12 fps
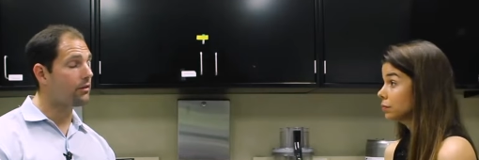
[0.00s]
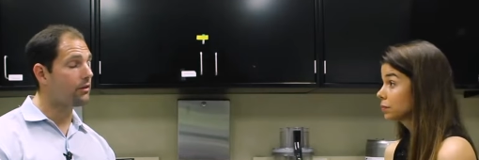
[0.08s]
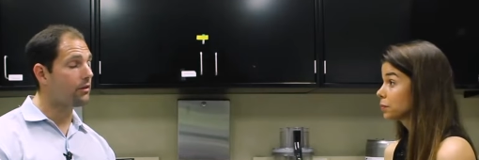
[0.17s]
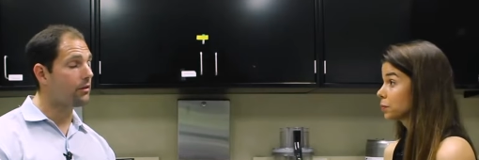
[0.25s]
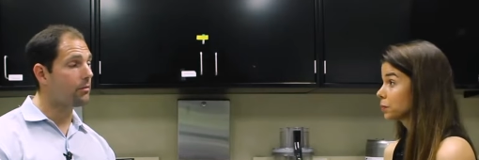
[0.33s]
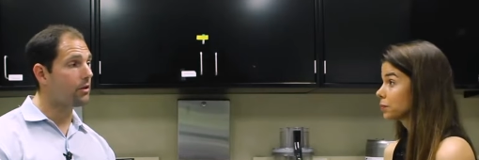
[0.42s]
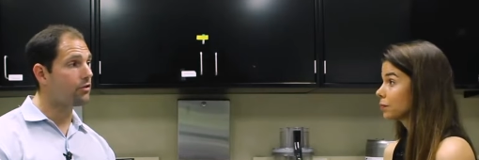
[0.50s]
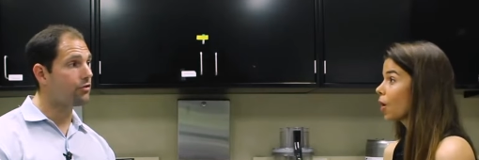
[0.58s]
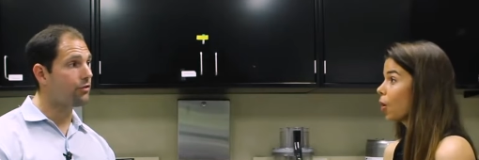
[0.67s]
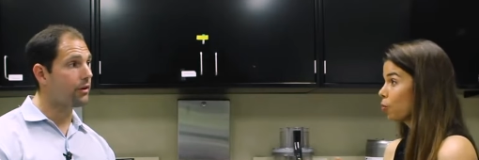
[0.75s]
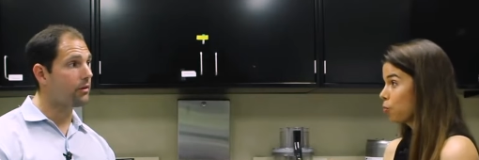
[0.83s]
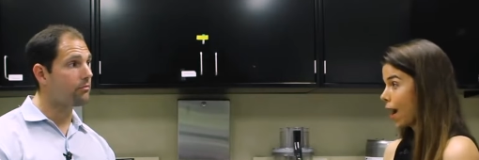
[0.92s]
Speaker 1: gets into the
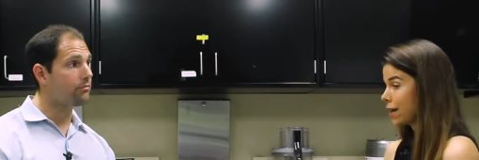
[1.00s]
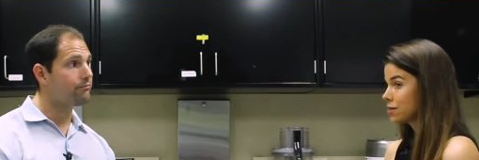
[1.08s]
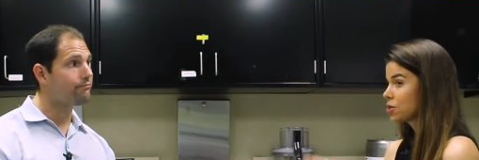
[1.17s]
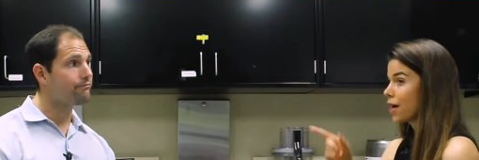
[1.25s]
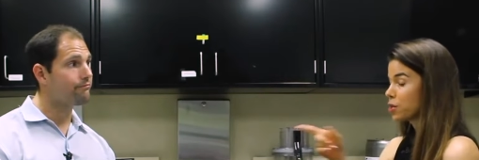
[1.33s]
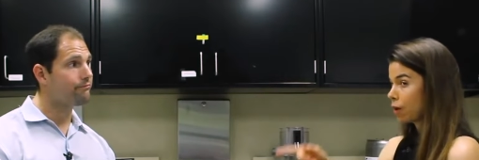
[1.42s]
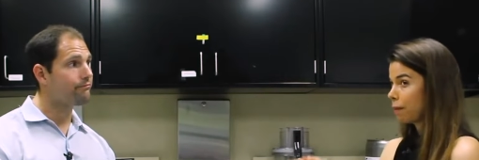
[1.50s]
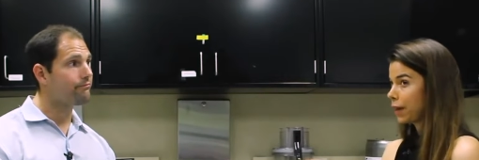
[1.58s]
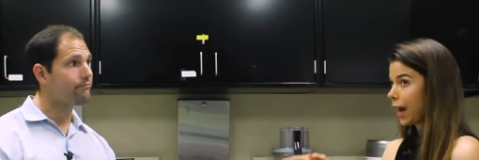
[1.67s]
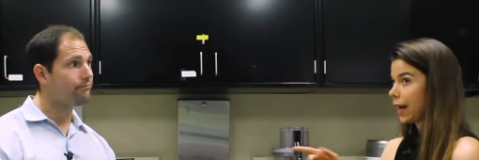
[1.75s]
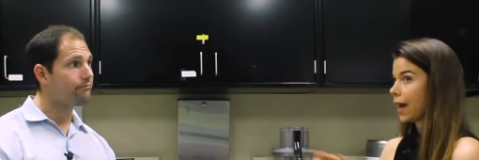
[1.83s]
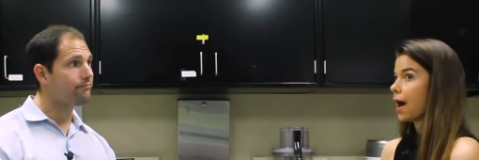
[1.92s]
bloodstream. Right.
Speaker 2: So that's what I'm
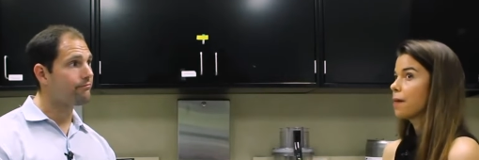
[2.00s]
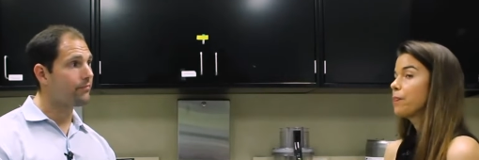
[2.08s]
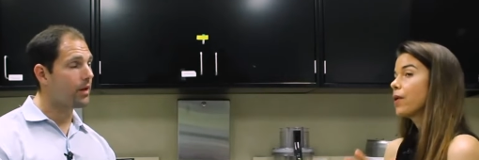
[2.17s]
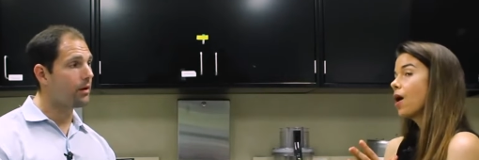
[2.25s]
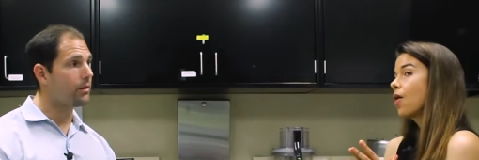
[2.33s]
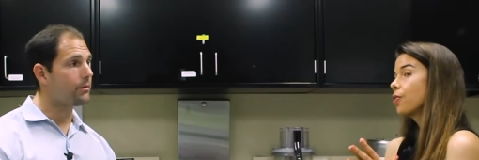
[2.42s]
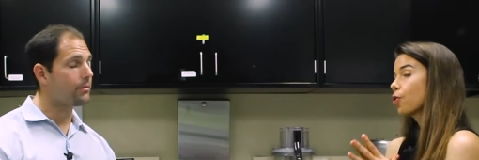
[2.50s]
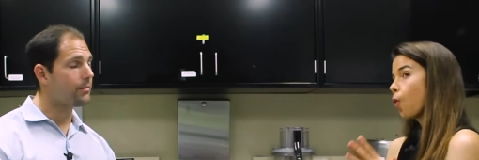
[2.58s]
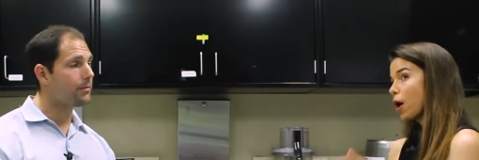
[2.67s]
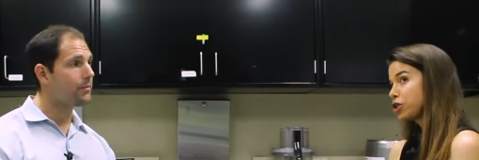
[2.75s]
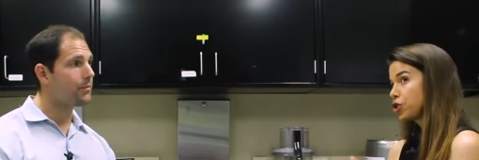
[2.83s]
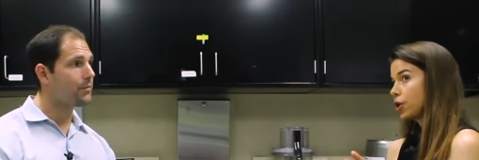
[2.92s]
getting at. Yeah. The
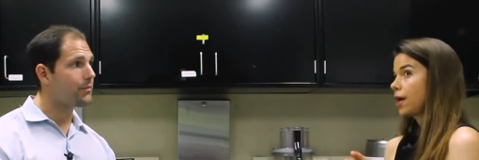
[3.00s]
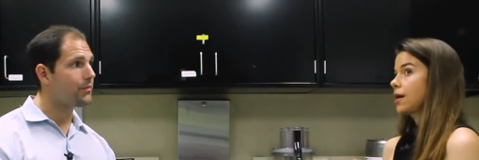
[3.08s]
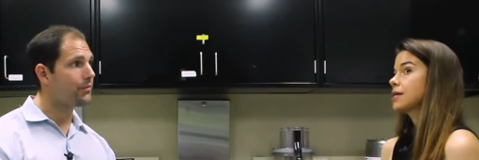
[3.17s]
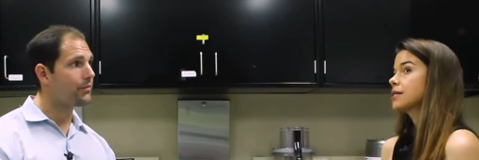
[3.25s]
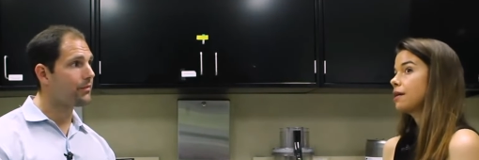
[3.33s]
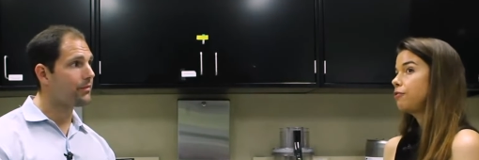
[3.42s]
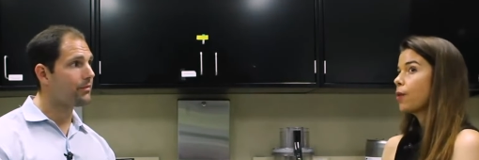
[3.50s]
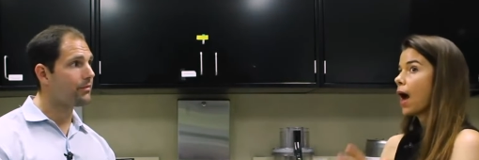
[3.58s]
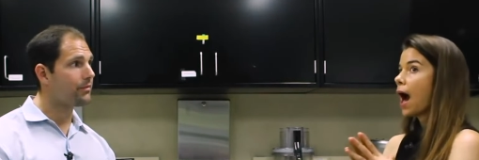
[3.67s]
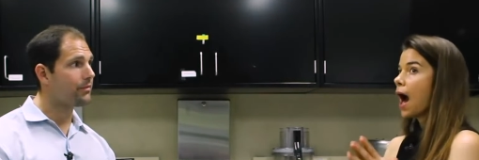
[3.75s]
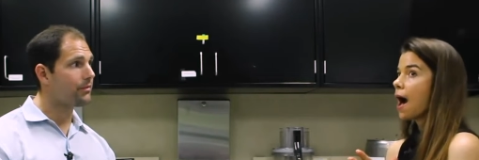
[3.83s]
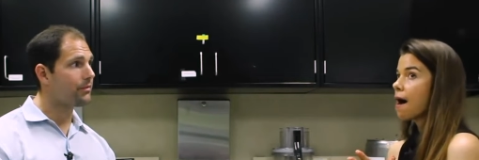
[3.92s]
question is, if you
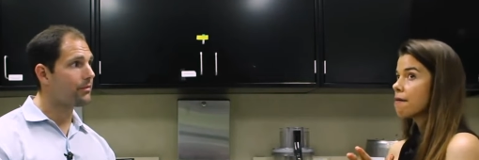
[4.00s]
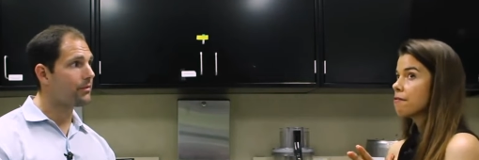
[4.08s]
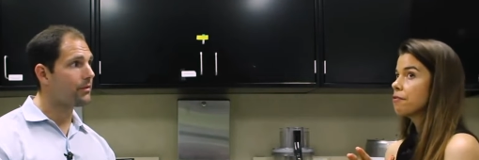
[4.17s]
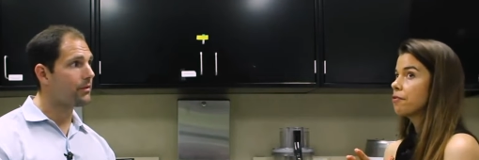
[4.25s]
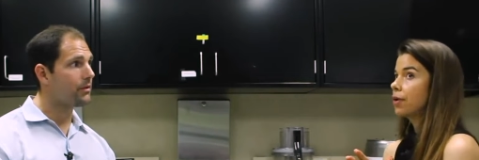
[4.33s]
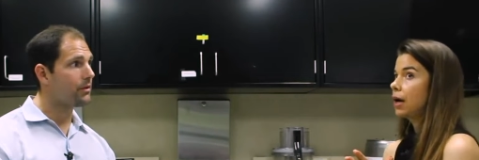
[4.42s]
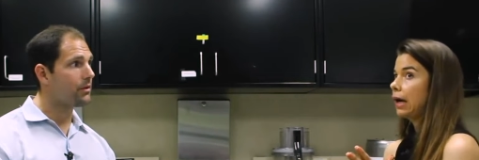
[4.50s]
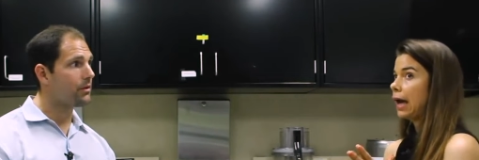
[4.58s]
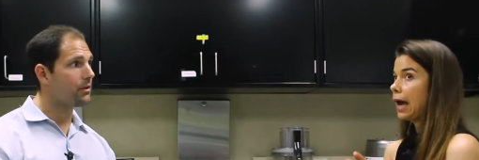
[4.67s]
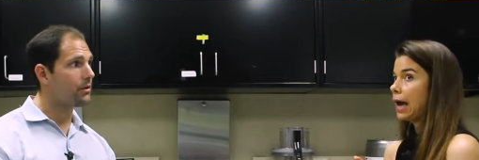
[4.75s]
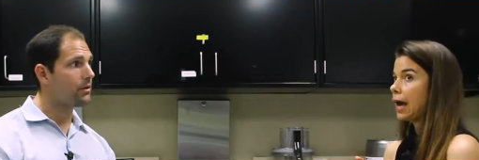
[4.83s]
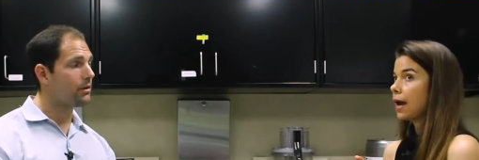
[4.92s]
have
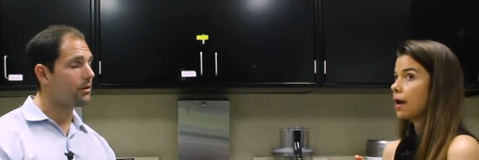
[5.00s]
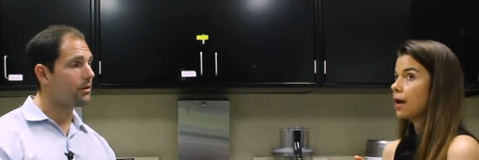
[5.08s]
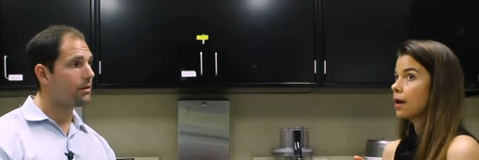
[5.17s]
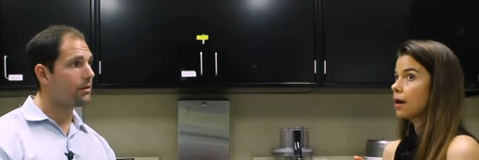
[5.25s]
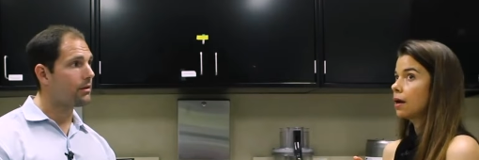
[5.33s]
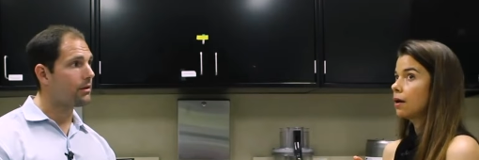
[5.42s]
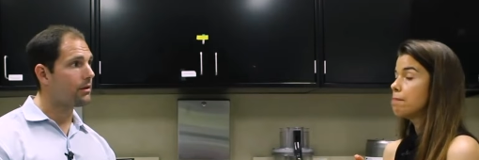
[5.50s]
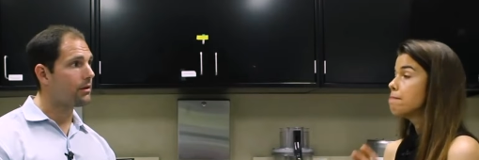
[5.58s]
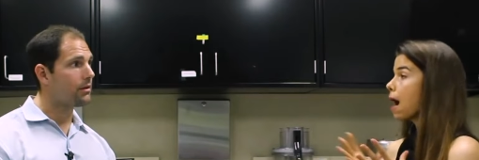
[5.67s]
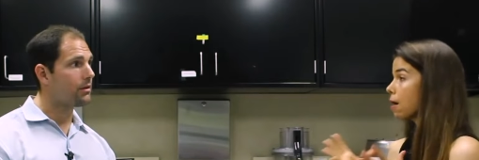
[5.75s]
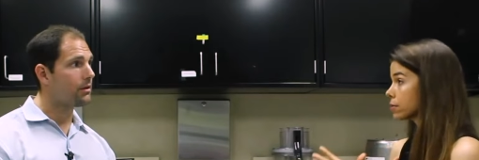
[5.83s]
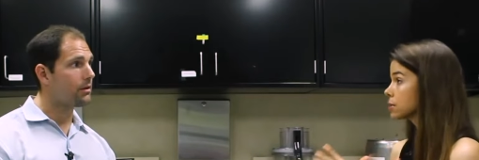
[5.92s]
a
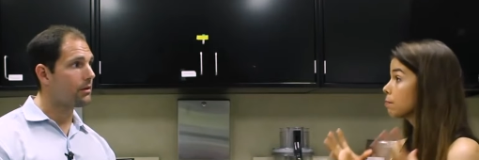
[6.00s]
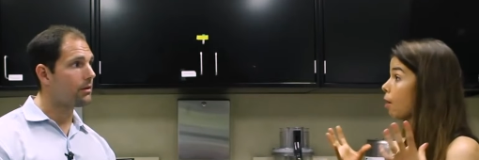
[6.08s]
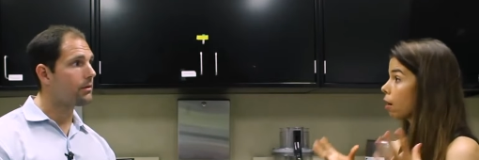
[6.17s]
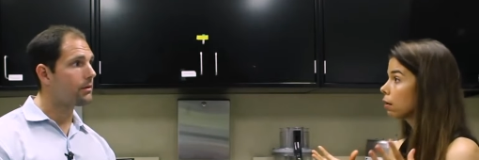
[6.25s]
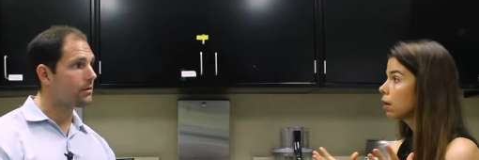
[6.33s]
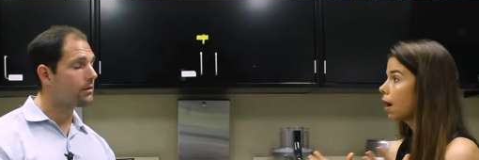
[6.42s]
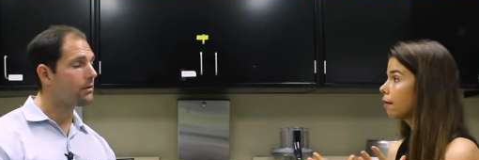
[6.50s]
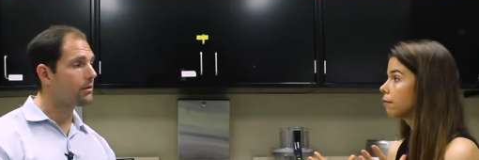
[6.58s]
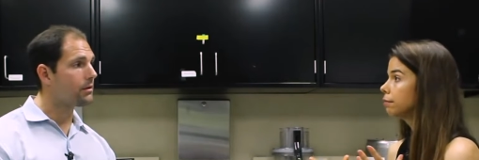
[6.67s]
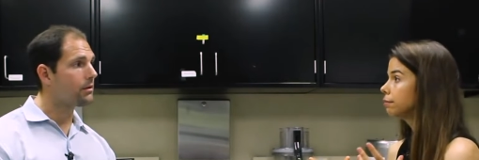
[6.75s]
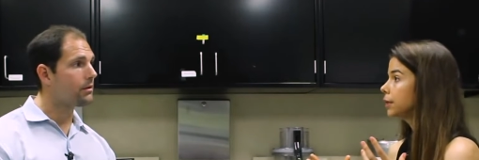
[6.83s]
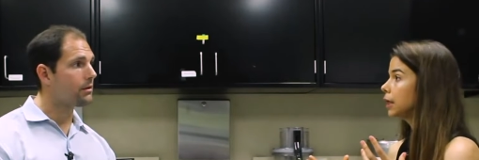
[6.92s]
mouse model of
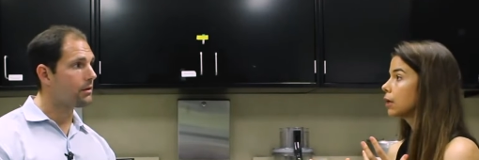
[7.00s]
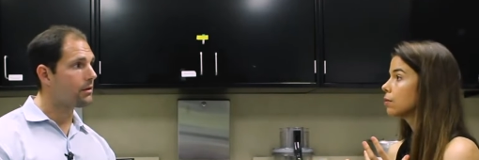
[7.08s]
you